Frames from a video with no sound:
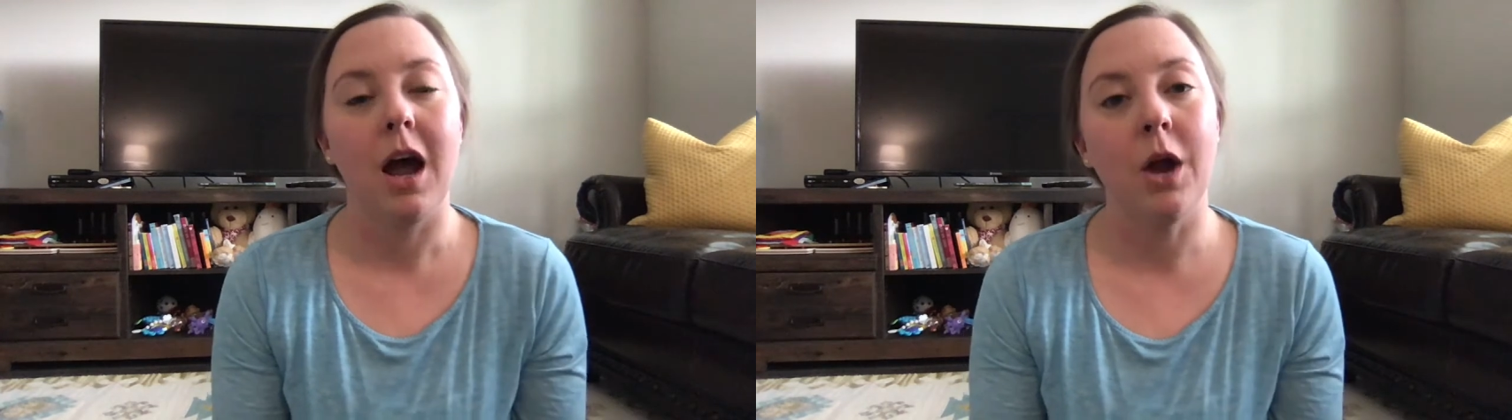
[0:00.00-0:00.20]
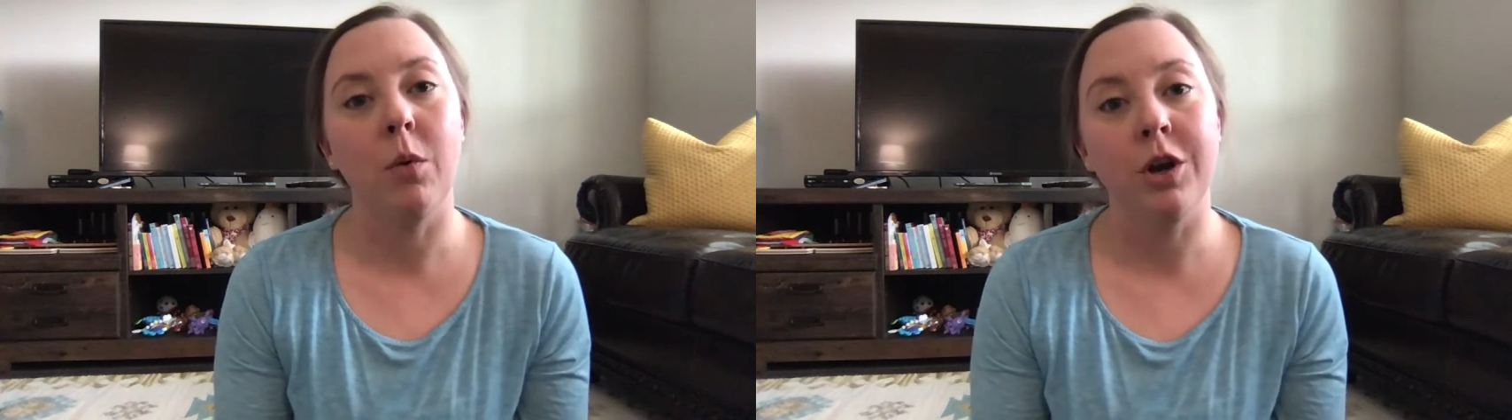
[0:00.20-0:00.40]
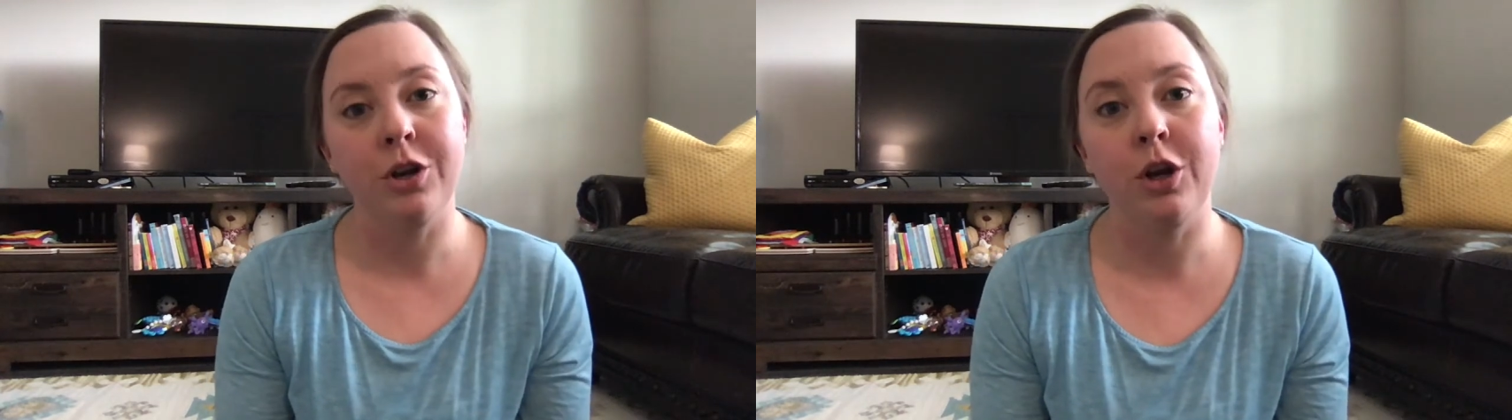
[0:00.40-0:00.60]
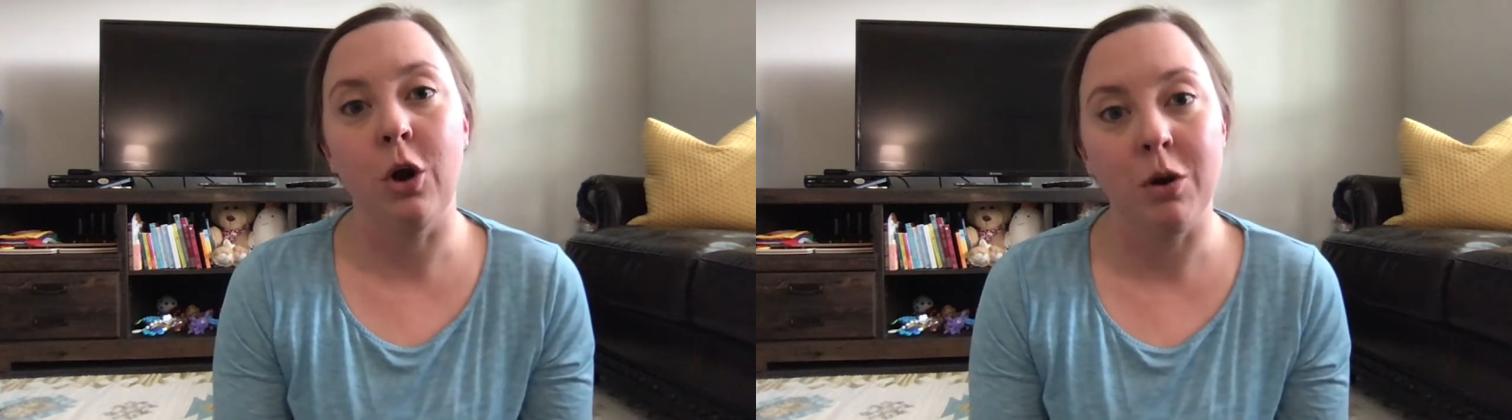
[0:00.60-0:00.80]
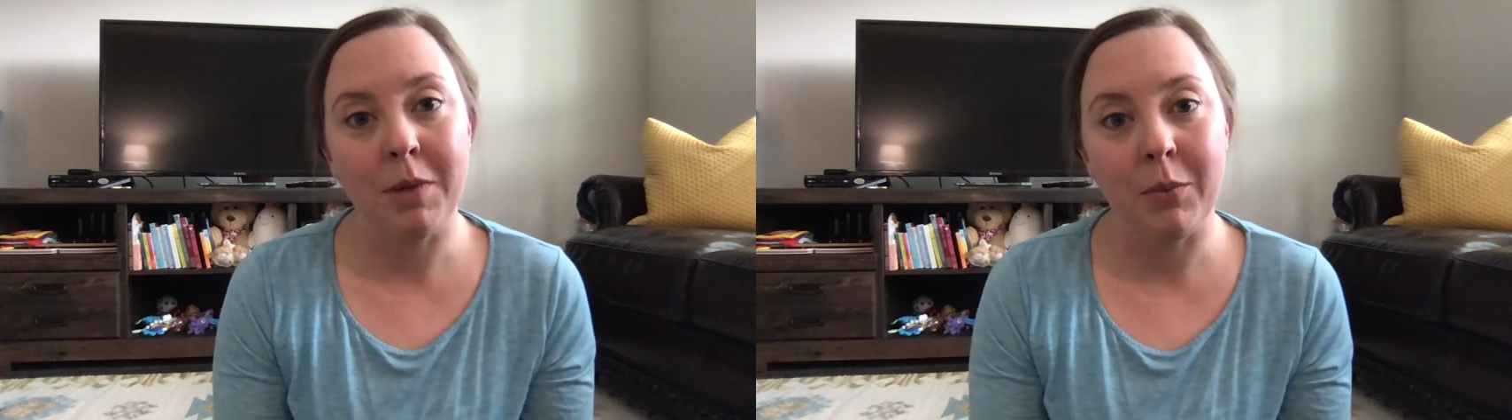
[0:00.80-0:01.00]
I want you to
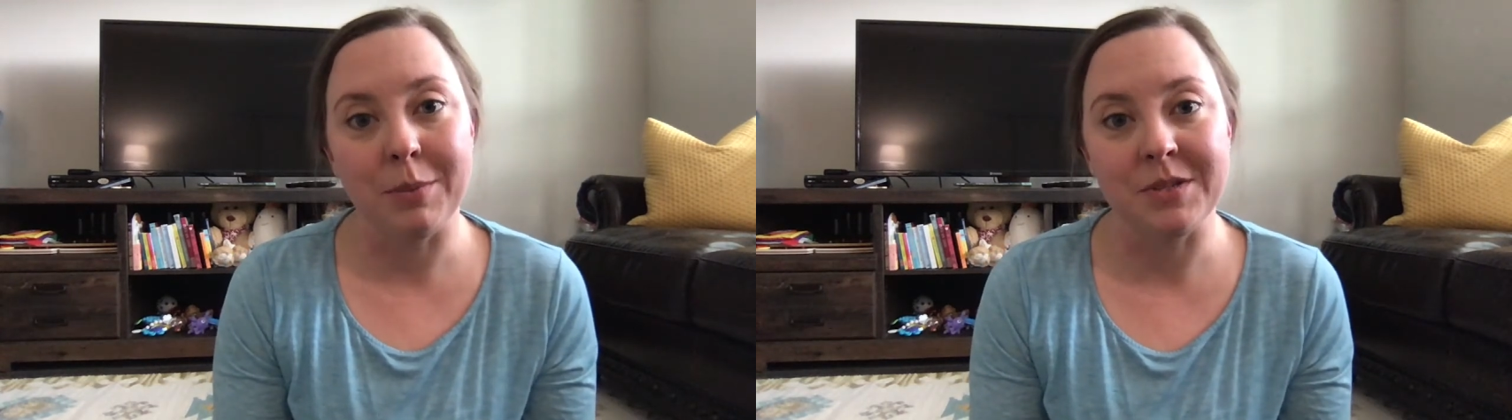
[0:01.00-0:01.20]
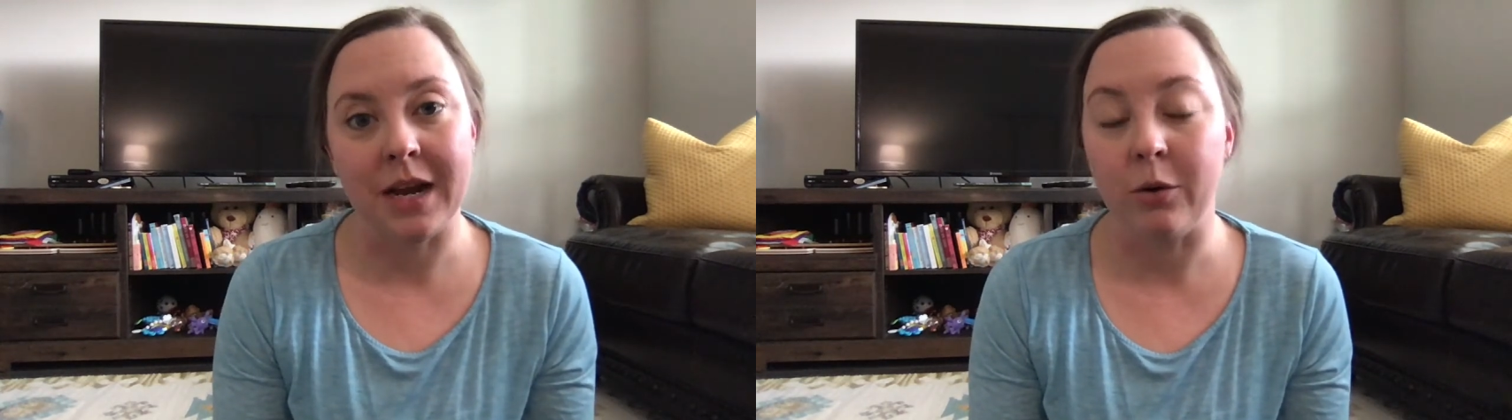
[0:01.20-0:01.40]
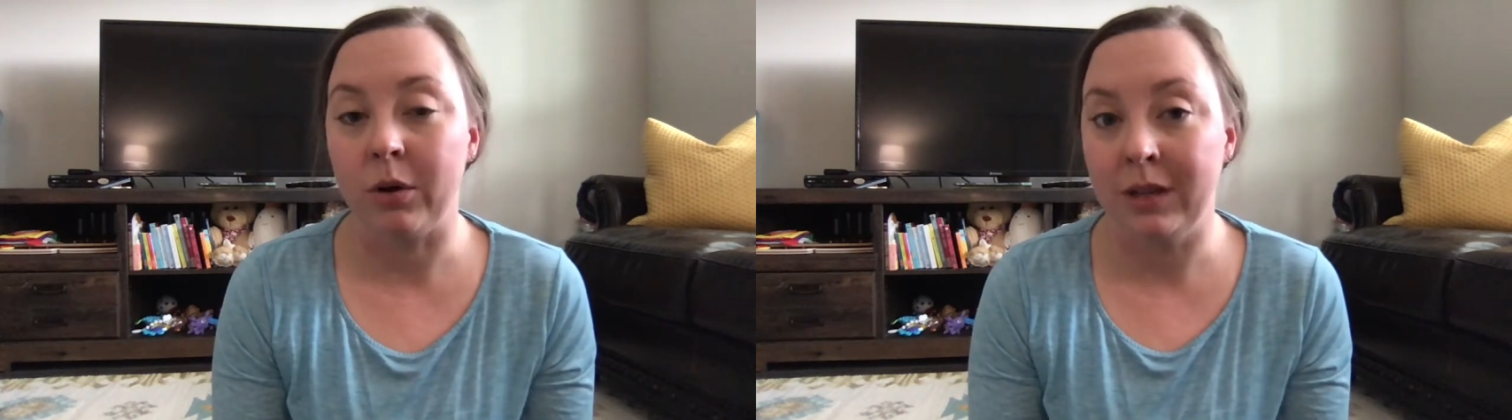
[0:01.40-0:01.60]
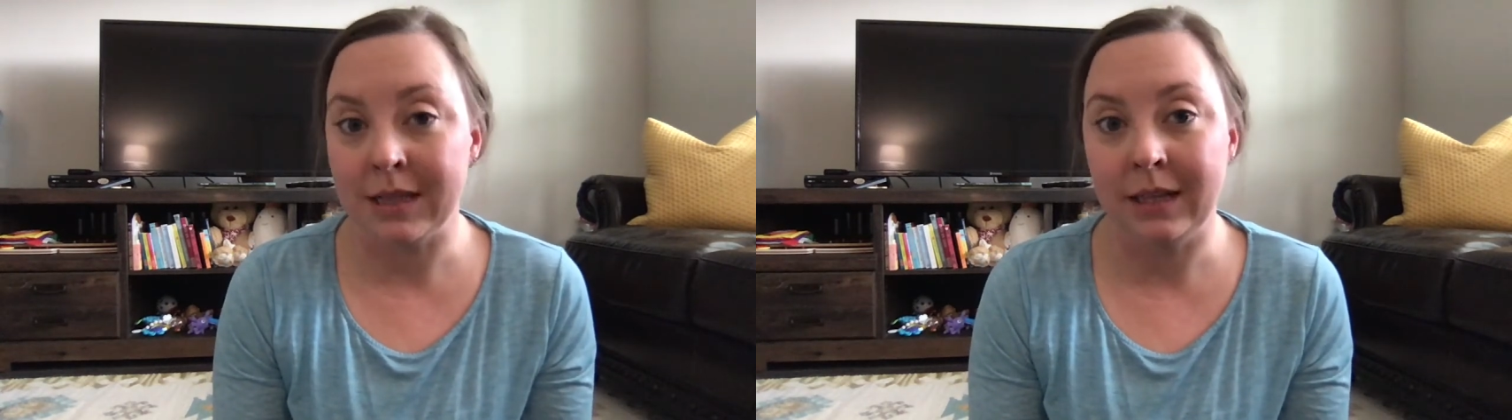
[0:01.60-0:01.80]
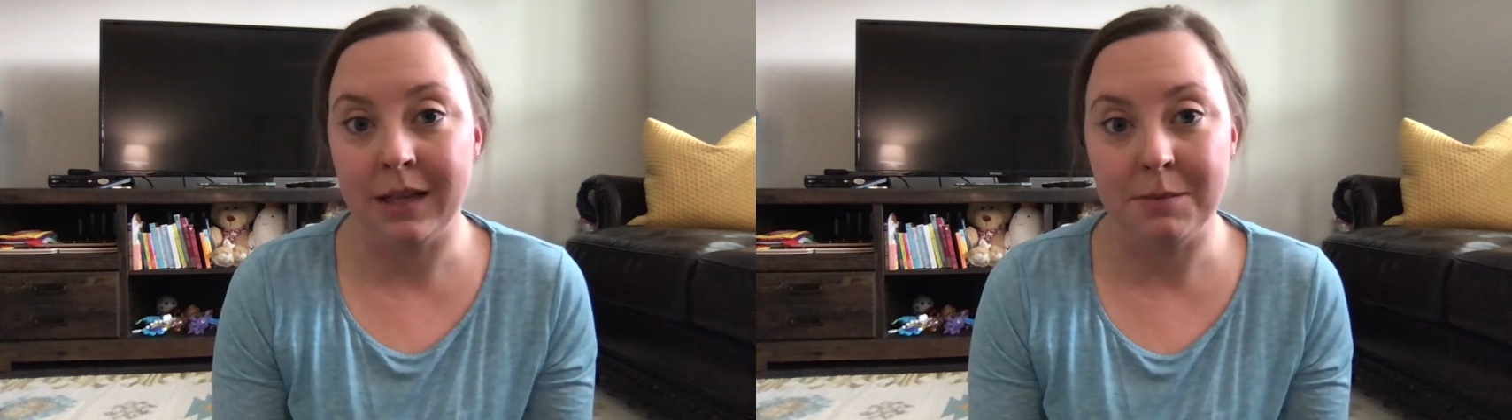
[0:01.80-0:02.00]
go to my website or
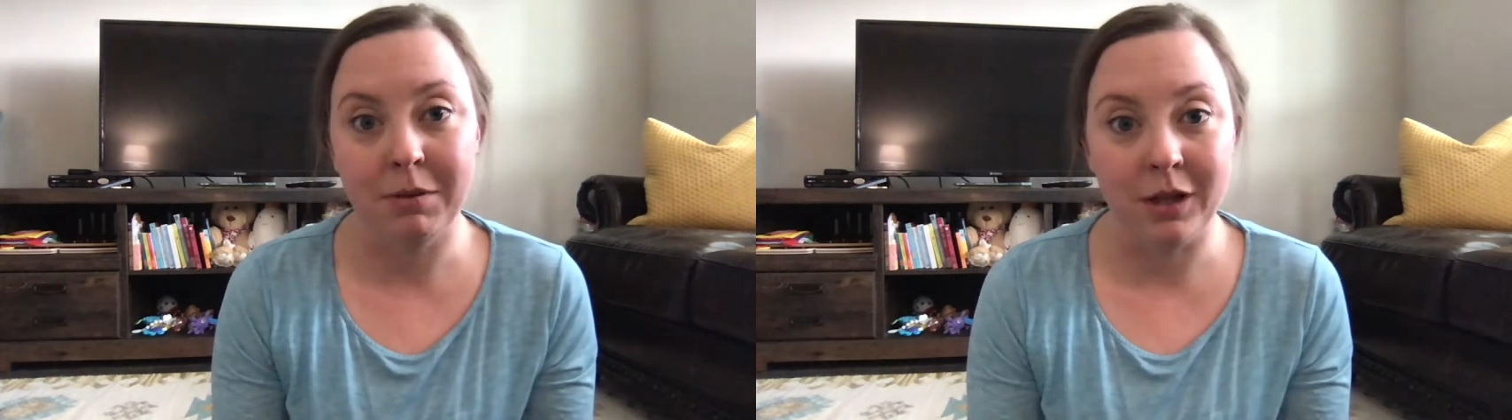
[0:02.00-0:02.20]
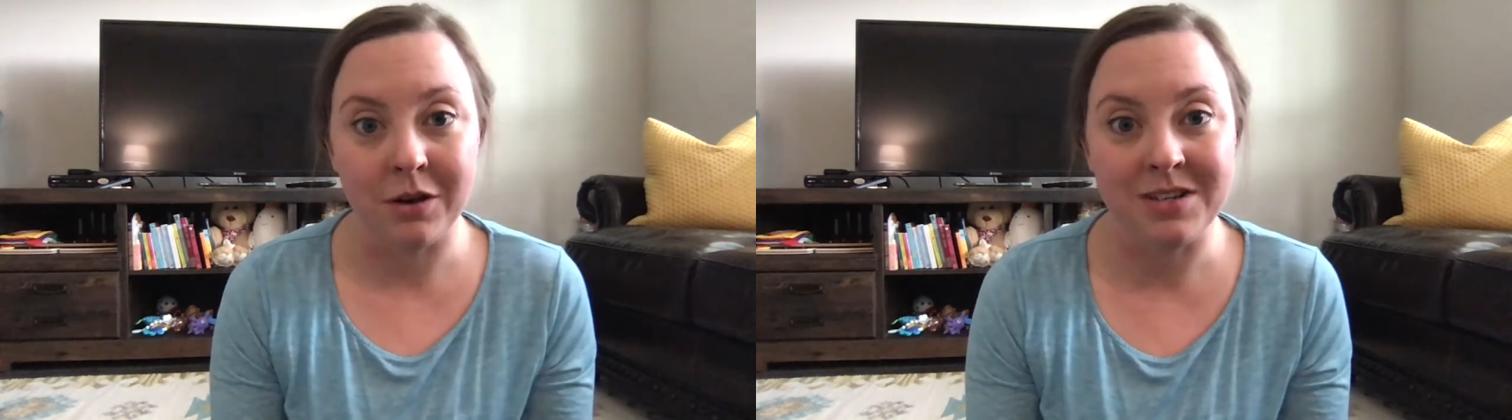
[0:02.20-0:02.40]
click the link below